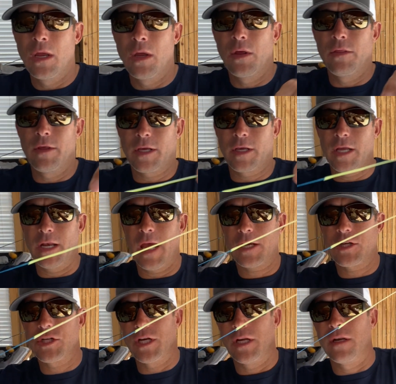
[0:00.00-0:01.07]
the
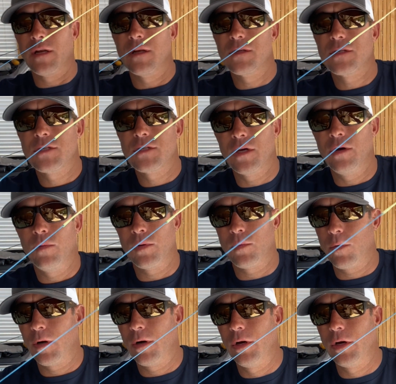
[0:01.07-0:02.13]
connection. So when
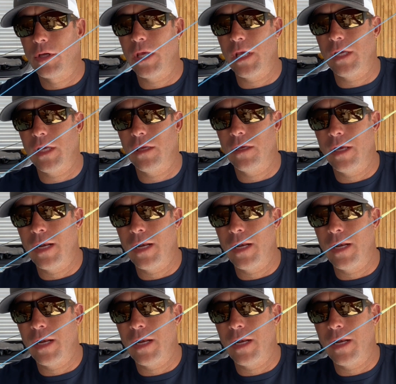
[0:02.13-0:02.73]
we're hooking, and